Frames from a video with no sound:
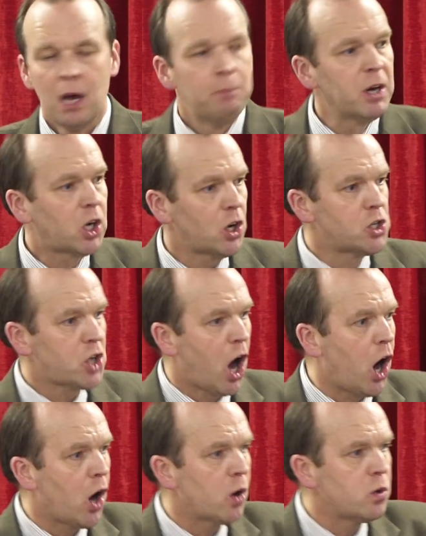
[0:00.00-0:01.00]
Because
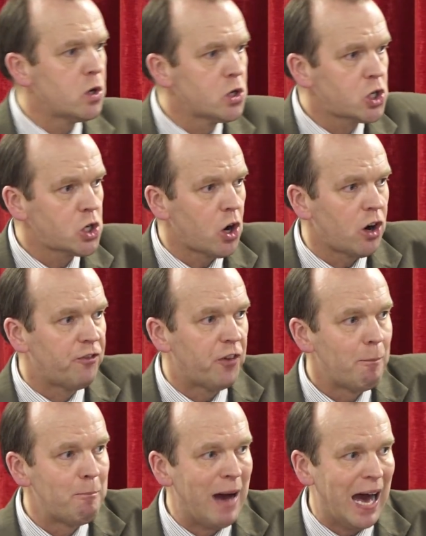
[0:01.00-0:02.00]
how you serve
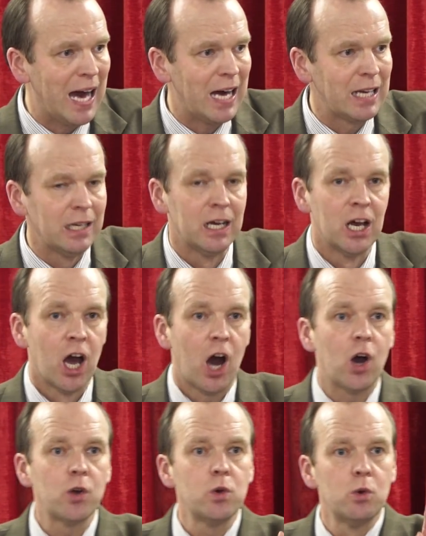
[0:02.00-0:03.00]
man,
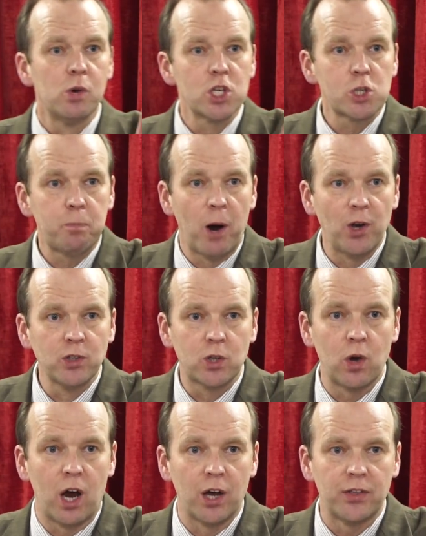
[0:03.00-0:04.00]
how you respond
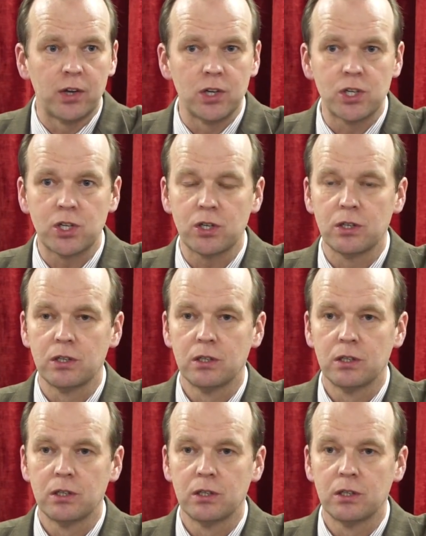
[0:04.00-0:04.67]
to others,